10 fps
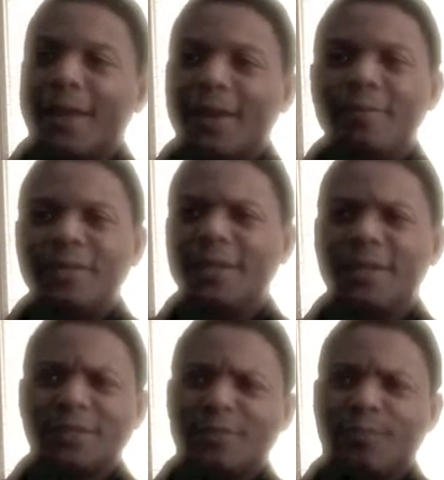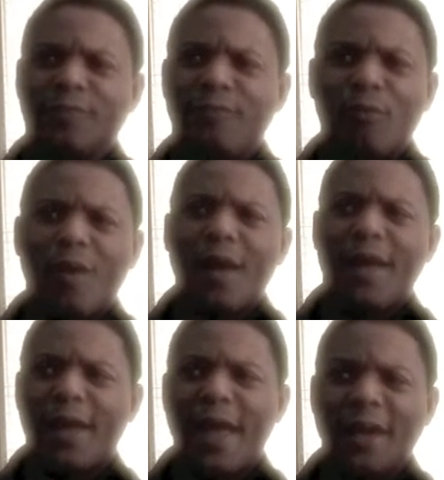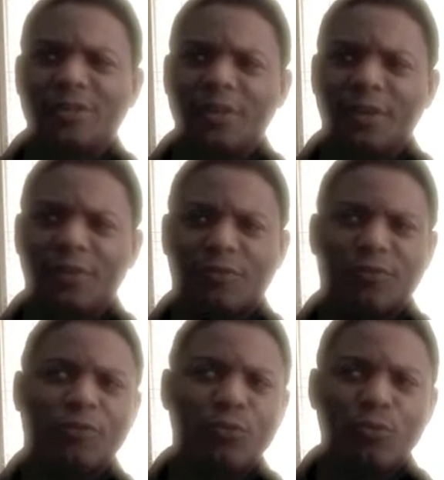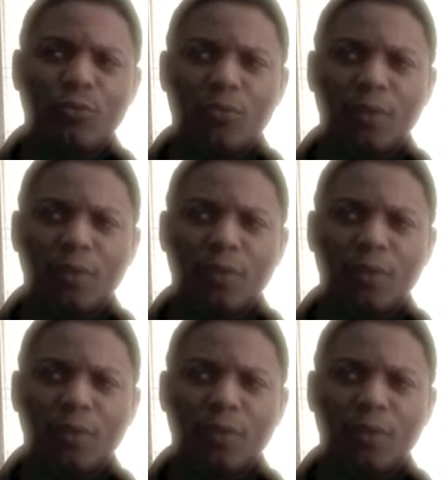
And let me say this, before I actually do